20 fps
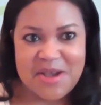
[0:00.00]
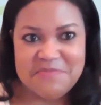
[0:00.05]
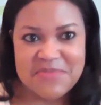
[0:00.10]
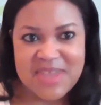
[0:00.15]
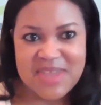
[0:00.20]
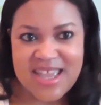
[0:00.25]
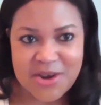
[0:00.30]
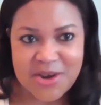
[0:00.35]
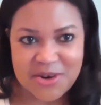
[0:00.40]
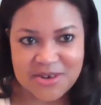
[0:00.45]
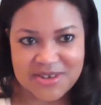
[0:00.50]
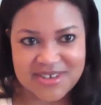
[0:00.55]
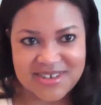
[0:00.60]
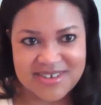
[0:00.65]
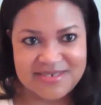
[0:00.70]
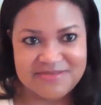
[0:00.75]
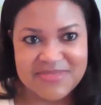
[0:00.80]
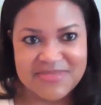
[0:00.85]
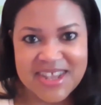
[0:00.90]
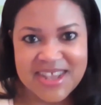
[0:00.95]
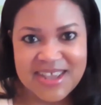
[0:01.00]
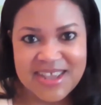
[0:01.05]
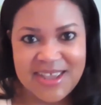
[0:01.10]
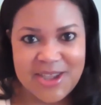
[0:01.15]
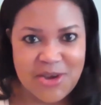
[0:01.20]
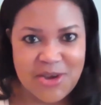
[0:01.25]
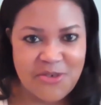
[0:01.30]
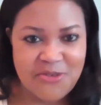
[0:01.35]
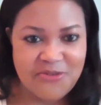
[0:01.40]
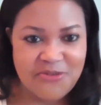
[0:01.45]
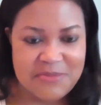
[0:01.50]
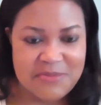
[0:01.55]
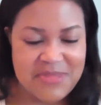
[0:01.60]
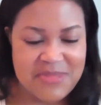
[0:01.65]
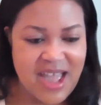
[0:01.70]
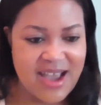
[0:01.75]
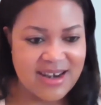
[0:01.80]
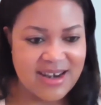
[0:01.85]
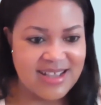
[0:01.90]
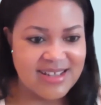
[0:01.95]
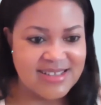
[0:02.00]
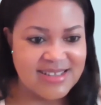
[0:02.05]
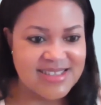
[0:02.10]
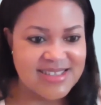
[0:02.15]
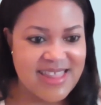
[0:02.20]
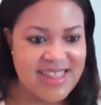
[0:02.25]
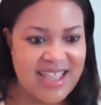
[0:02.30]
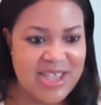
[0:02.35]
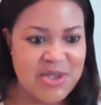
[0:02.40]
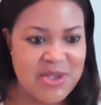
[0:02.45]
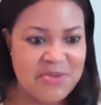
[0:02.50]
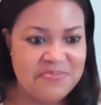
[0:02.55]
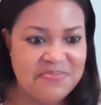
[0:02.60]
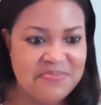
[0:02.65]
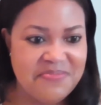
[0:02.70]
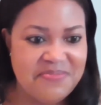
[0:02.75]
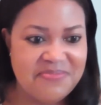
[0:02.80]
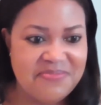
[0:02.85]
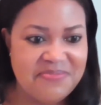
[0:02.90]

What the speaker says: I'm eager to hear from the audience. Thank you.